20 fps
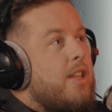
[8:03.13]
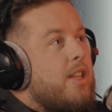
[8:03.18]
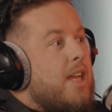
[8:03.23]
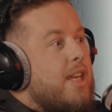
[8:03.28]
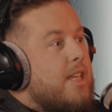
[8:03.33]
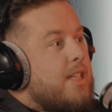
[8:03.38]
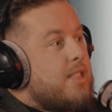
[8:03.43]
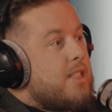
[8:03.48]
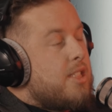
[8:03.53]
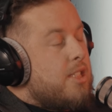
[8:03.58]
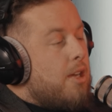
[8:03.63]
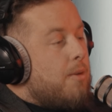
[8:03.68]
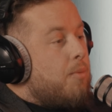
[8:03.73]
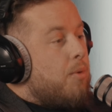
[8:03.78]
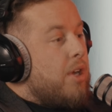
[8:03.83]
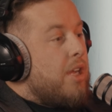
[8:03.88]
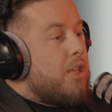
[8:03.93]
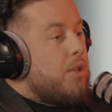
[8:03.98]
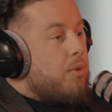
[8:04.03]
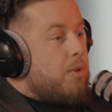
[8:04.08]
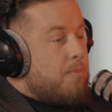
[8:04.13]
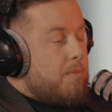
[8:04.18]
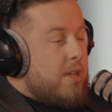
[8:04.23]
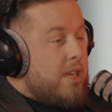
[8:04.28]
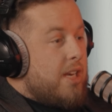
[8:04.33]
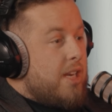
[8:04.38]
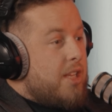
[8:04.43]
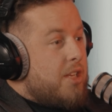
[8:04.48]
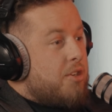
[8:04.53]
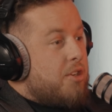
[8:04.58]
like at some point and you
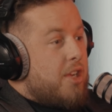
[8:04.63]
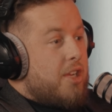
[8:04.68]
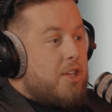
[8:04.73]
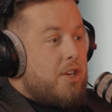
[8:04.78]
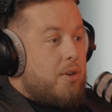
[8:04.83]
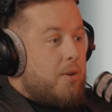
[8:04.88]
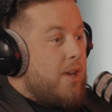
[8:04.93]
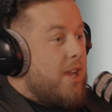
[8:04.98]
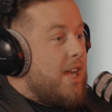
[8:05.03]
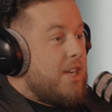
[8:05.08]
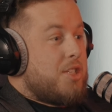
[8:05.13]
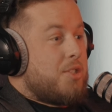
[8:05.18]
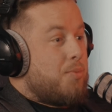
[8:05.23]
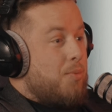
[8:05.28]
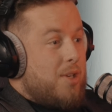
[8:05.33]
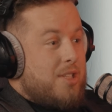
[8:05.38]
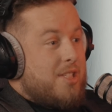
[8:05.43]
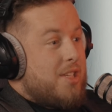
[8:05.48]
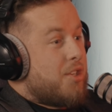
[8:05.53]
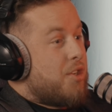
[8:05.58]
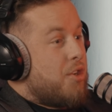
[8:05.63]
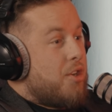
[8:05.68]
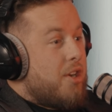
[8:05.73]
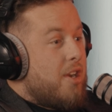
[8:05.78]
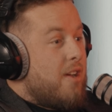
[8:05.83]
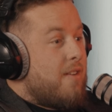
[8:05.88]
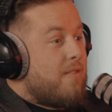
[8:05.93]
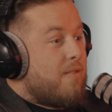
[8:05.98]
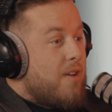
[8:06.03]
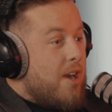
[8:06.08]
admitted it you're like you know what i just wasn't good
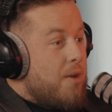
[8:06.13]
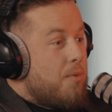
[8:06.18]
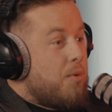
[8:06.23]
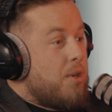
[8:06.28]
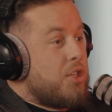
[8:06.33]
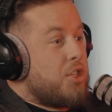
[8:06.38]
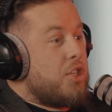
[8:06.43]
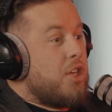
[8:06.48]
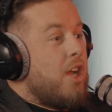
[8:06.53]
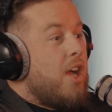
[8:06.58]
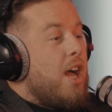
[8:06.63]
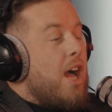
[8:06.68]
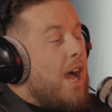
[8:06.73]
enough right which